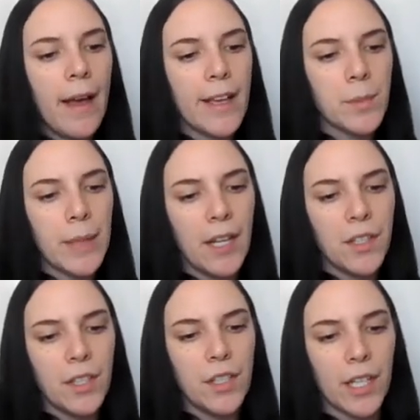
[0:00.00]
As we enter
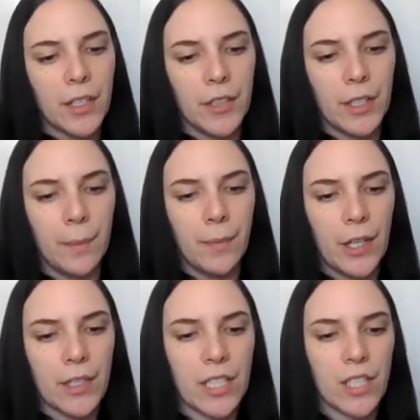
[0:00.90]
the dark room,
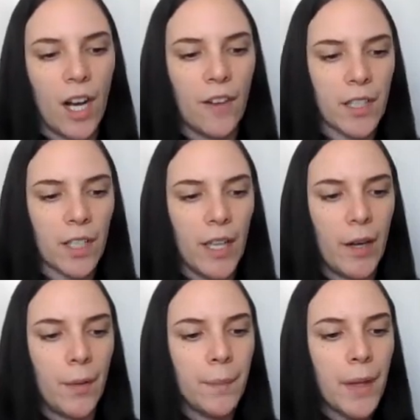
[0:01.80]
there is a soft
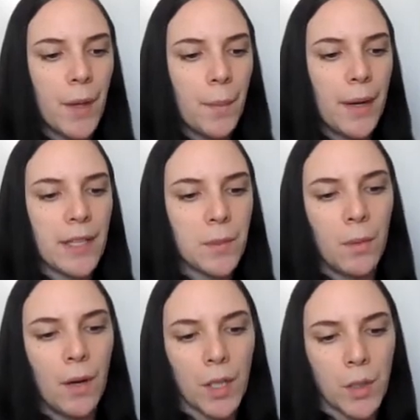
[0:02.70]
glow, but as we
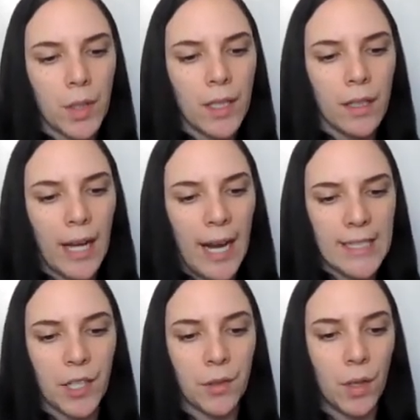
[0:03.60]
walk toward the glass,
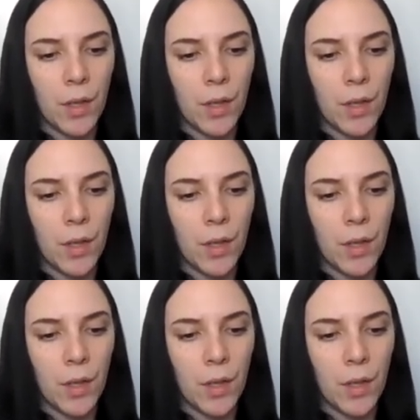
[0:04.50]
it